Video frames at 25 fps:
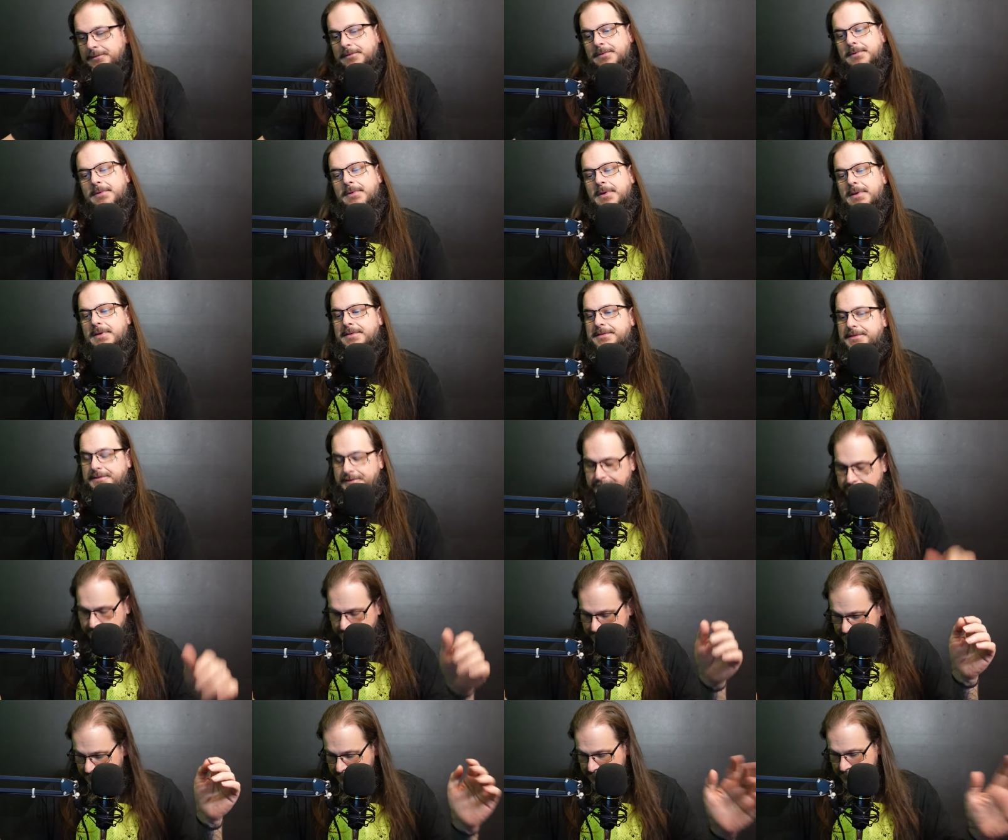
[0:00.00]
Let's
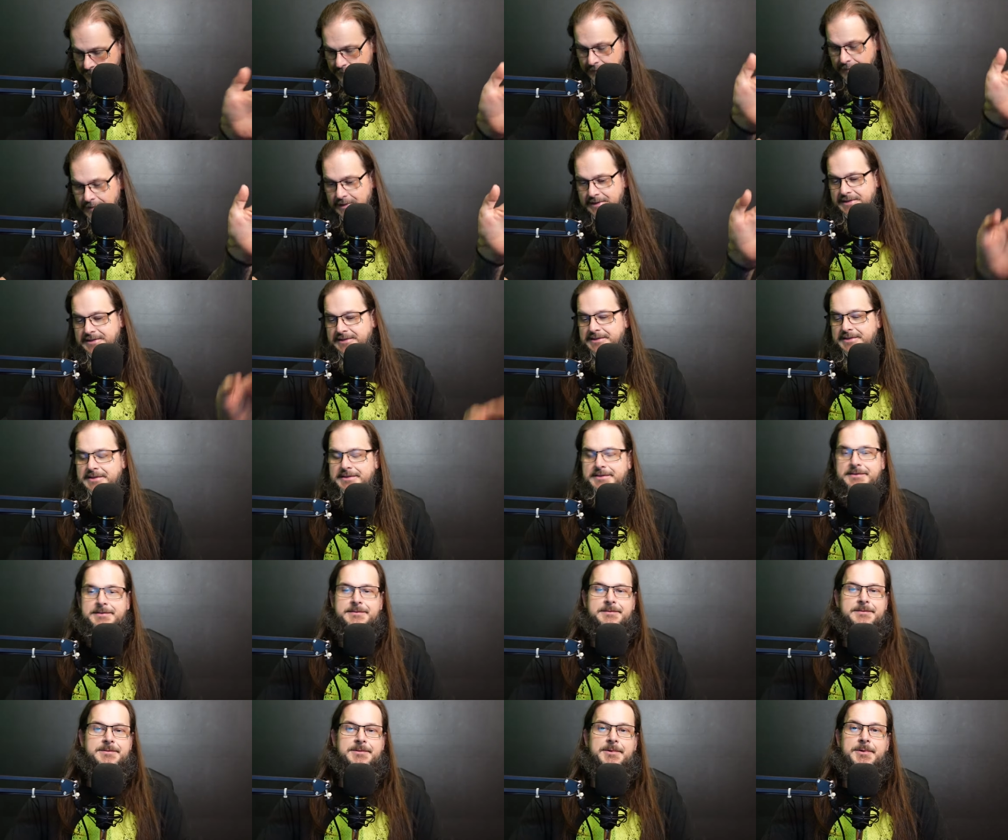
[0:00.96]

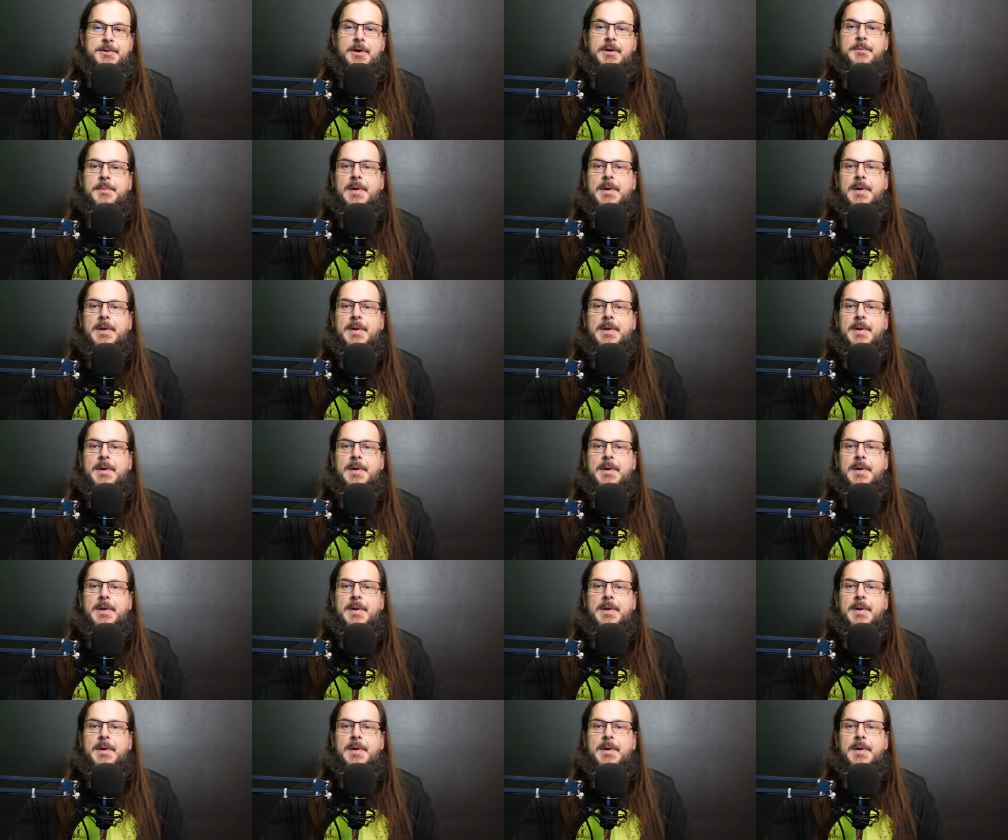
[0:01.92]
just do it.